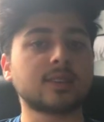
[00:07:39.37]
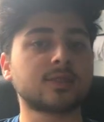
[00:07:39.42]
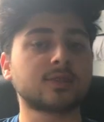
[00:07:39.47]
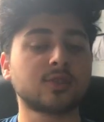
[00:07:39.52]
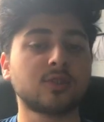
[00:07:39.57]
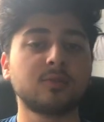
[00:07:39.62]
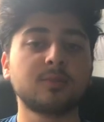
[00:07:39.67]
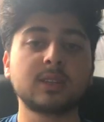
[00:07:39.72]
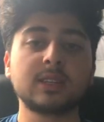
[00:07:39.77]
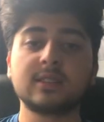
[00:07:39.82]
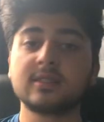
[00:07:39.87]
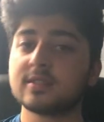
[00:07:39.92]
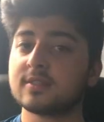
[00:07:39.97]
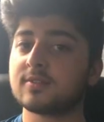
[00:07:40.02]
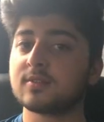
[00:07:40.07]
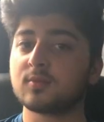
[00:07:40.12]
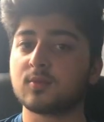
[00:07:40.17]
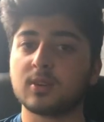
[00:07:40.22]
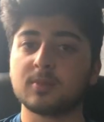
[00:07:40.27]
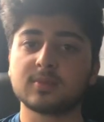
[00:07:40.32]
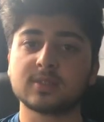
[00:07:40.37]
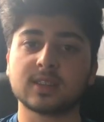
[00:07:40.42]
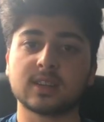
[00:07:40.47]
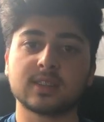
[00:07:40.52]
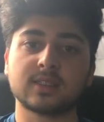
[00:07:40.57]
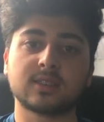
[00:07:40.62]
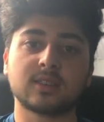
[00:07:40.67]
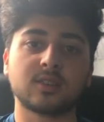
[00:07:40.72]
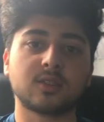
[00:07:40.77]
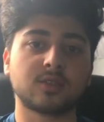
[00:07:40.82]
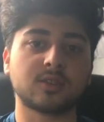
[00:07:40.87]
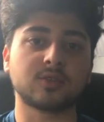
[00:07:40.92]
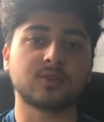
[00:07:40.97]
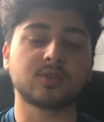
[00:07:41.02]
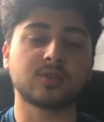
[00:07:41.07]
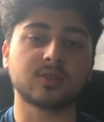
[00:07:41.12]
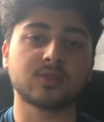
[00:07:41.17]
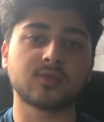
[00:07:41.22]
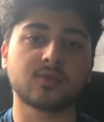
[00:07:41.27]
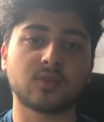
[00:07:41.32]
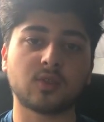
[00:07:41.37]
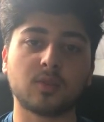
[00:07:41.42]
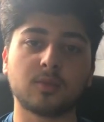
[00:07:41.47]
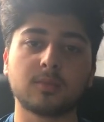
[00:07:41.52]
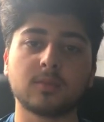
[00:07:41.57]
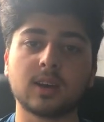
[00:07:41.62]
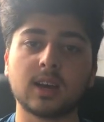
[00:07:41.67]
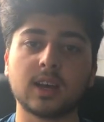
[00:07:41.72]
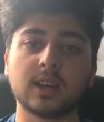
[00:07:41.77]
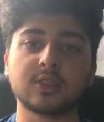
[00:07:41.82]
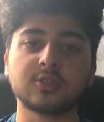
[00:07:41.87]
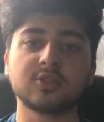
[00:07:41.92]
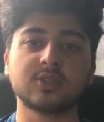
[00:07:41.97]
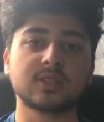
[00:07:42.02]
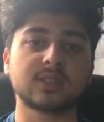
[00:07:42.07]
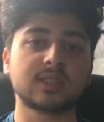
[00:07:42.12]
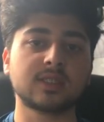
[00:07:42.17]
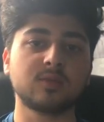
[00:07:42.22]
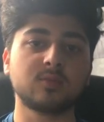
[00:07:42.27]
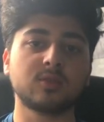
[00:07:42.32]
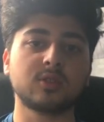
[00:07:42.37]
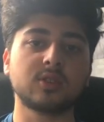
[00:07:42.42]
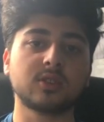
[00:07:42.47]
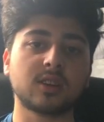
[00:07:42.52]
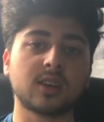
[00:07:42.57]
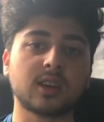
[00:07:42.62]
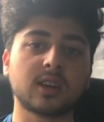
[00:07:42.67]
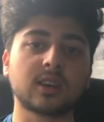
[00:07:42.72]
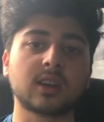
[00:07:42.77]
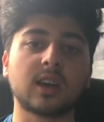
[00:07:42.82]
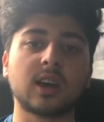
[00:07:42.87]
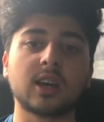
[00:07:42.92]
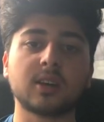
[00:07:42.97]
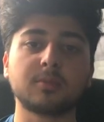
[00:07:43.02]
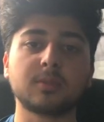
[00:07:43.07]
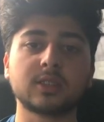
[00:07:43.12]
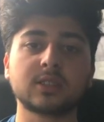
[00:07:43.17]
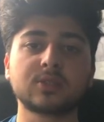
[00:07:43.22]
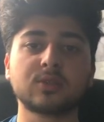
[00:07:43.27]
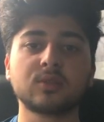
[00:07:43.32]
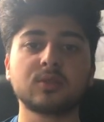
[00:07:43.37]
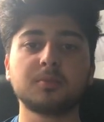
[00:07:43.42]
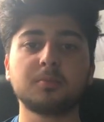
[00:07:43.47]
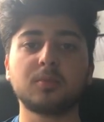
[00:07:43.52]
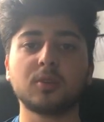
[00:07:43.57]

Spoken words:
so many different websites that you can choose from, and just see what you like and make sure you